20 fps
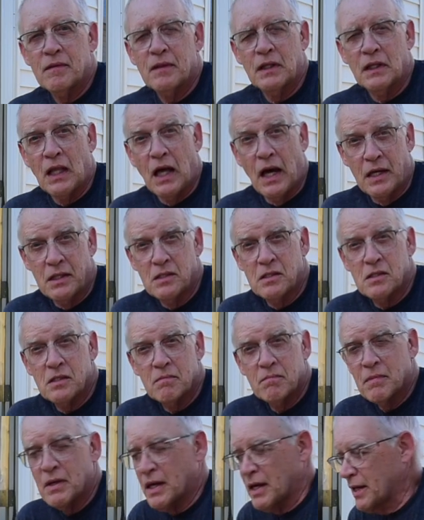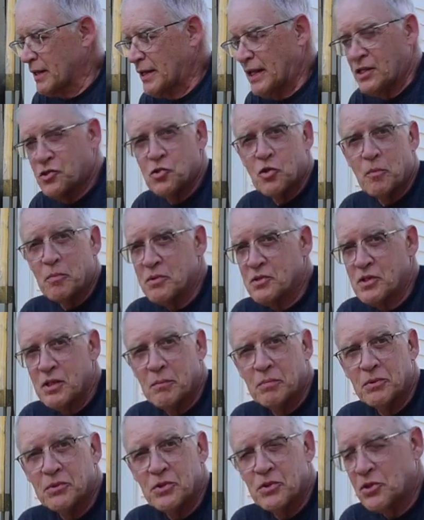lights, and that's super
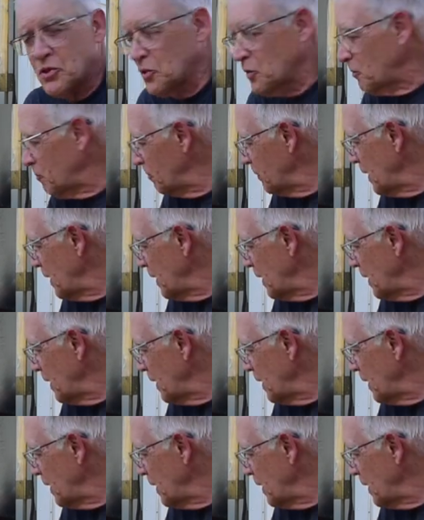simple to do.